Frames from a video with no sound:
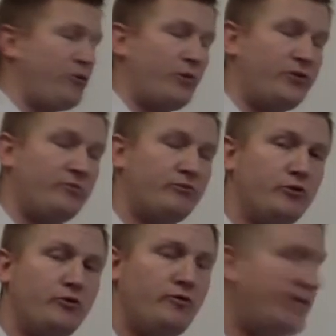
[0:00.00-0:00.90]
wants to
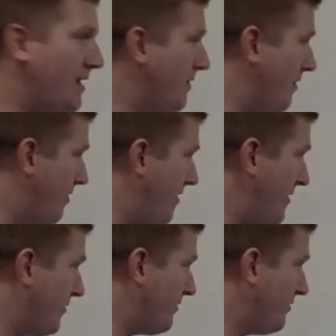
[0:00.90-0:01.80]
prove that
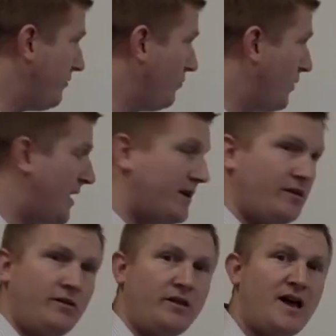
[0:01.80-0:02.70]
this
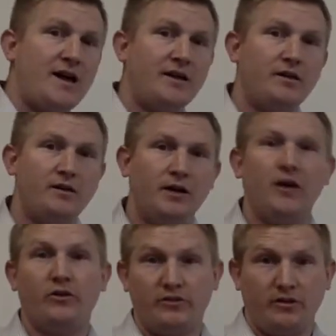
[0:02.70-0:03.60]
red line, he
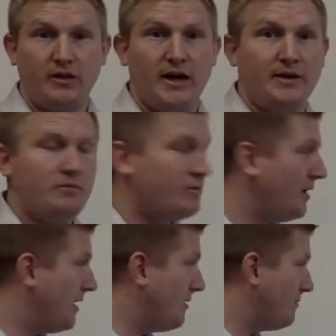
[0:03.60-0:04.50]
calls it a line,
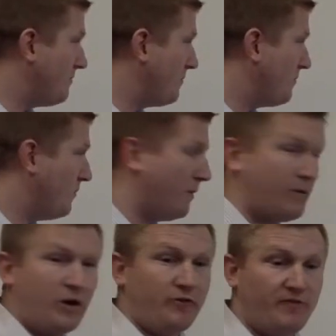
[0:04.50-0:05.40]
we would
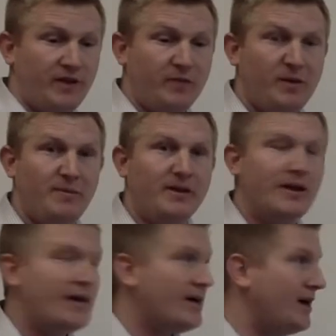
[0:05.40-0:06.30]
call it a figure maybe,
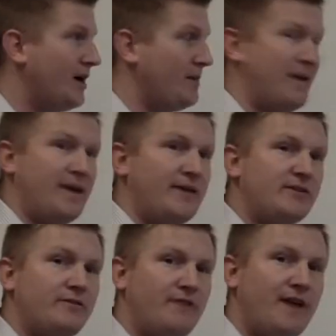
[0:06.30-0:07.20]
is
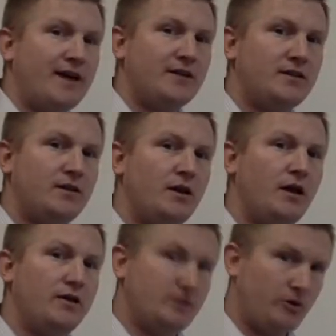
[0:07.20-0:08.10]
in fact
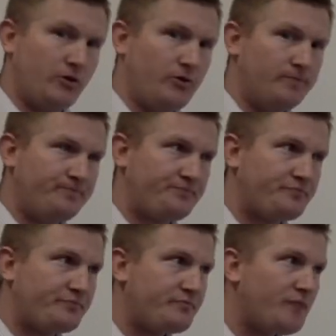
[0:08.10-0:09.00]
a circle.
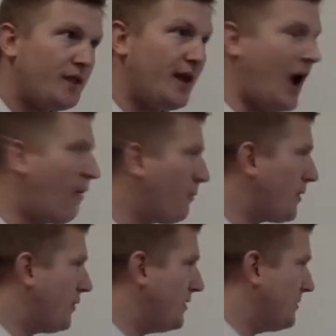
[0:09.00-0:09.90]
Now, how are we
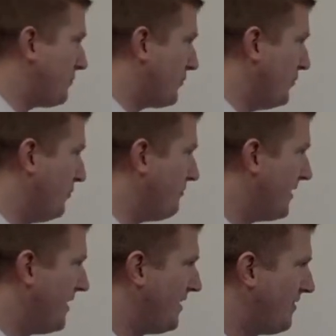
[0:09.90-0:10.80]
going to prove
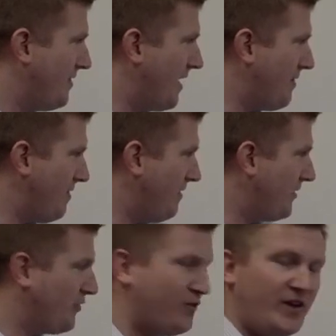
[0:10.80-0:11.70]
that
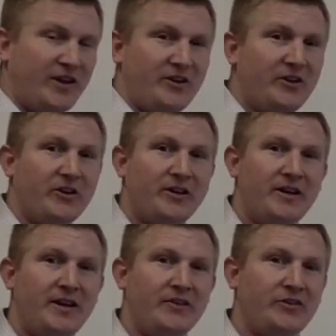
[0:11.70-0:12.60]
this figure
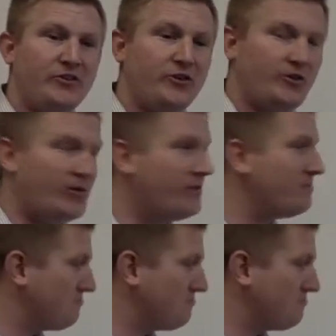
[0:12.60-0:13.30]
is a circle?